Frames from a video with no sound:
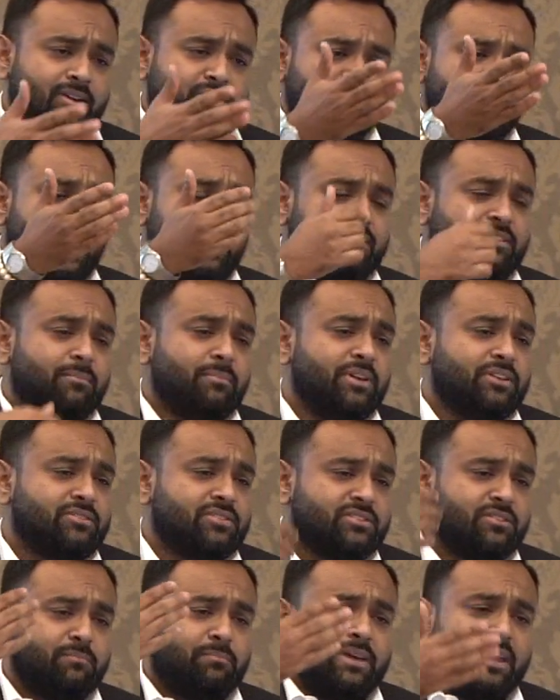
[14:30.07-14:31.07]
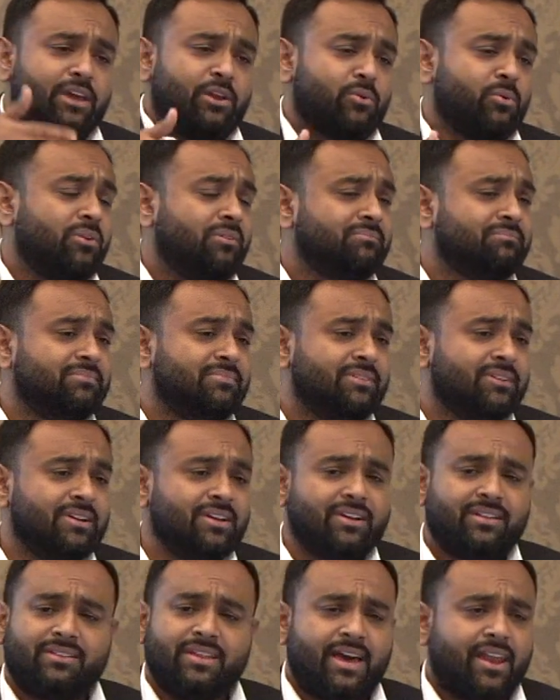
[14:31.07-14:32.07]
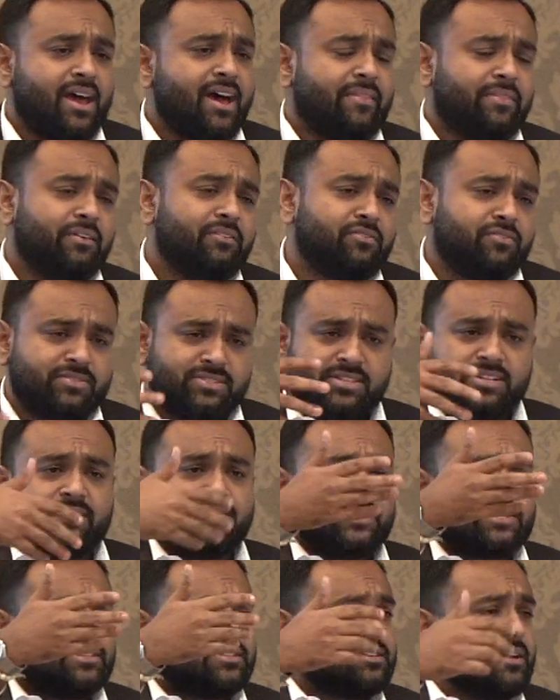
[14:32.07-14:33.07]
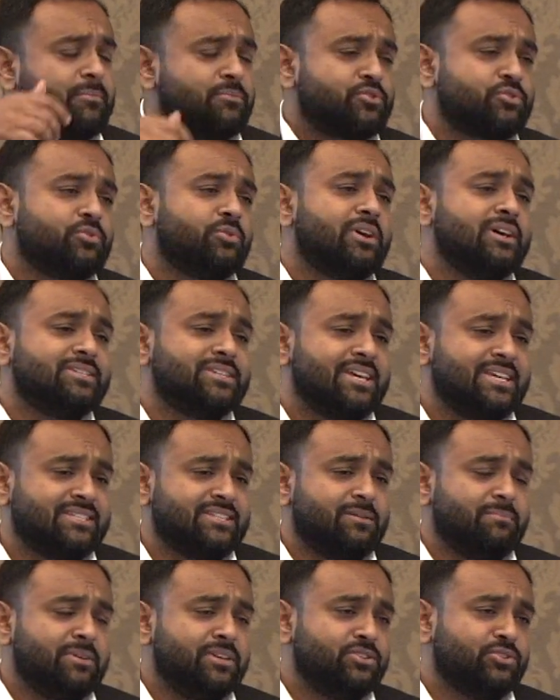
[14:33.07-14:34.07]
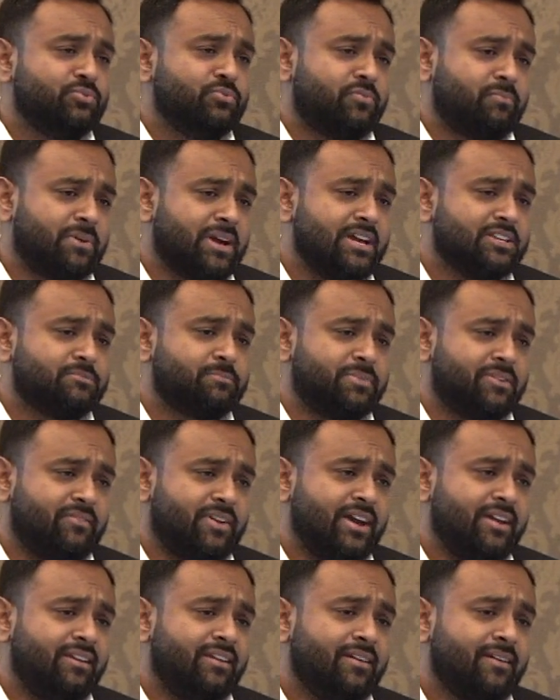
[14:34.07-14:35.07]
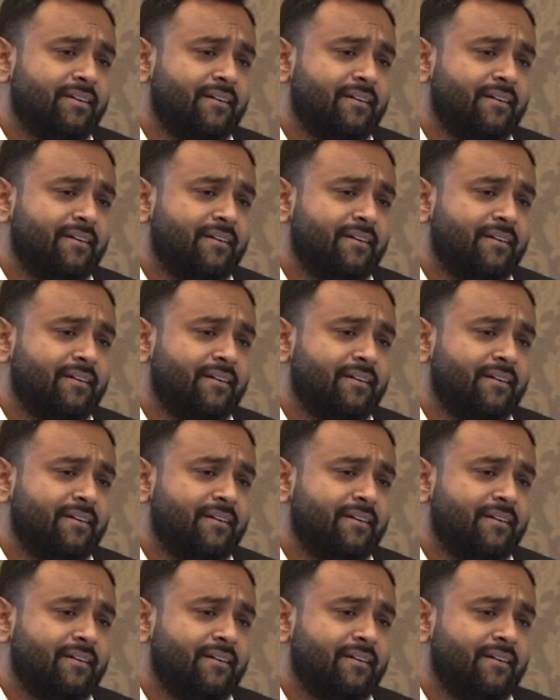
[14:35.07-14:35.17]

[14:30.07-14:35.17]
Jayantha mentioned payroll. There are other services, I'm sure, as SMEs you guys provide.